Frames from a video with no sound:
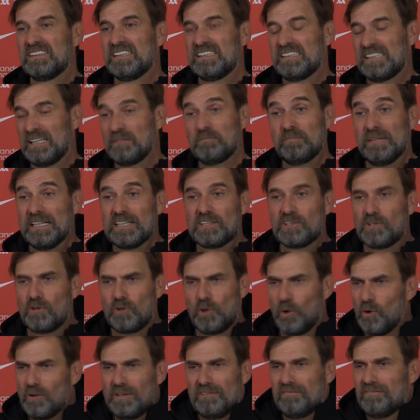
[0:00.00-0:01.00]
That makes
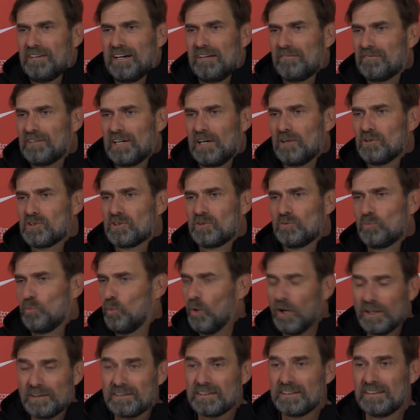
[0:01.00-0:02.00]
35,000.
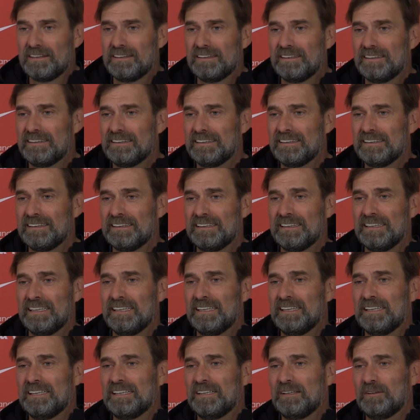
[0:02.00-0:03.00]
What?
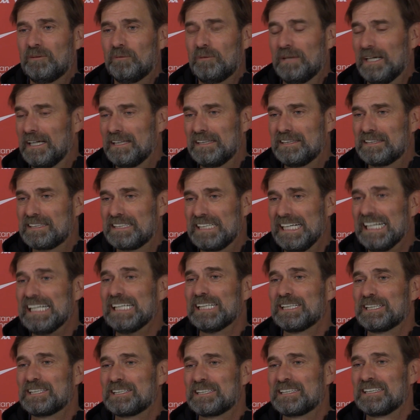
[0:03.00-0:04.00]
Where are these
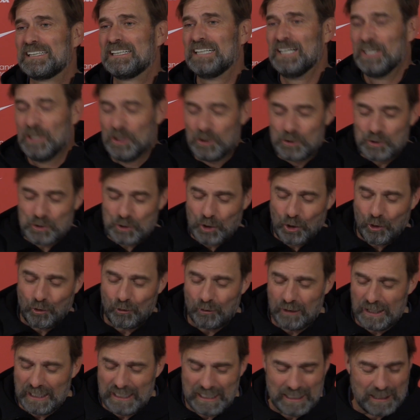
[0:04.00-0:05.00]
tickets?
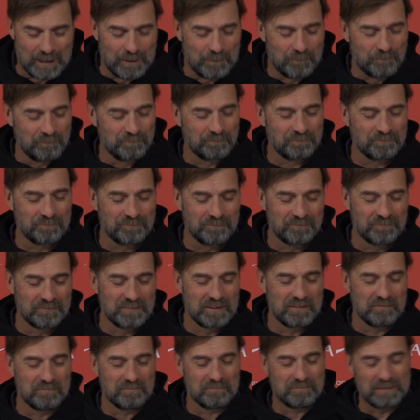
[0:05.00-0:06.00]
So,
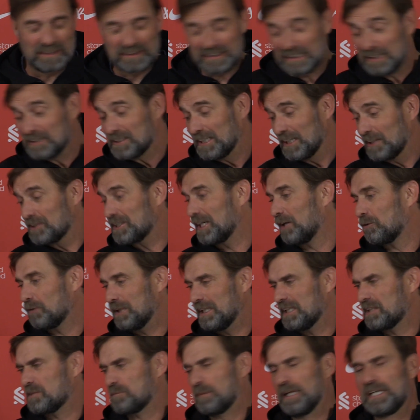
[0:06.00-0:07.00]
but these tickets are
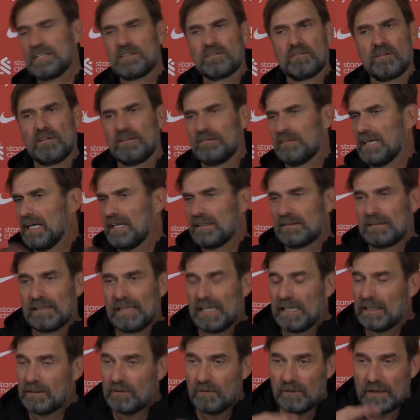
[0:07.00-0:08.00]
really expensive.
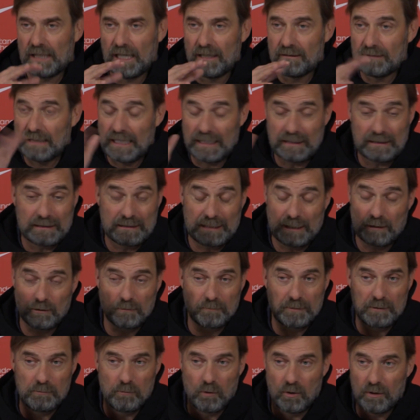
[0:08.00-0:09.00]
I cannot
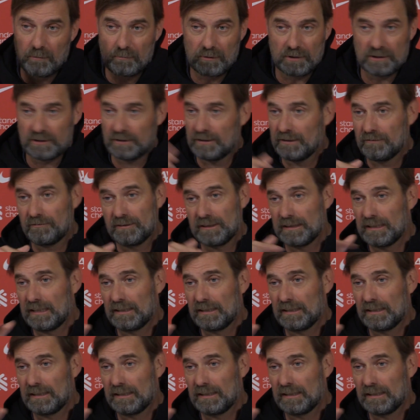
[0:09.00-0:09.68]
be more appreciative.